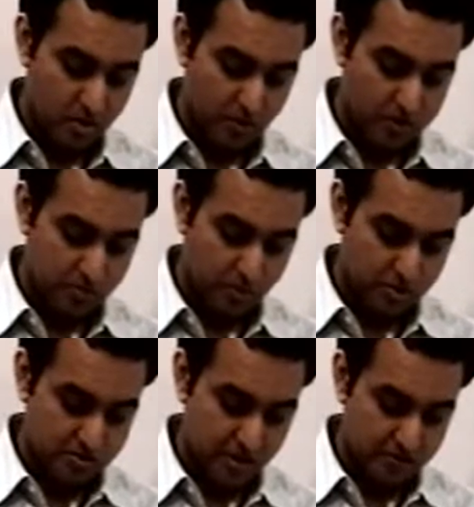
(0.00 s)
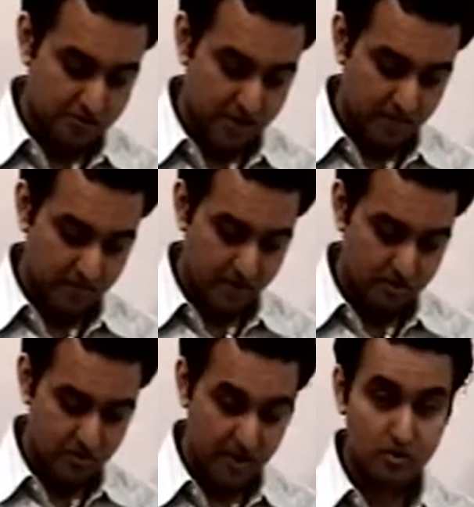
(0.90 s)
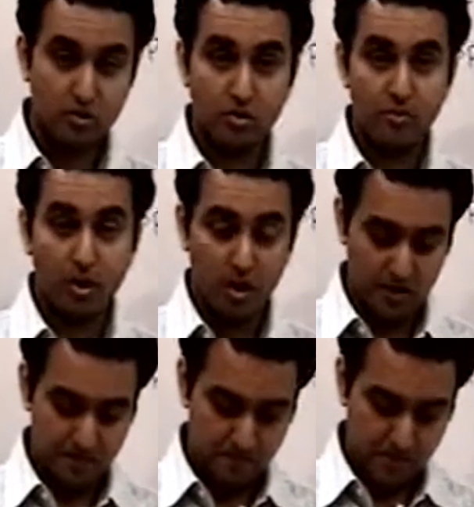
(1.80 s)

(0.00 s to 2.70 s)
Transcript: while sports give shape and strength to the body.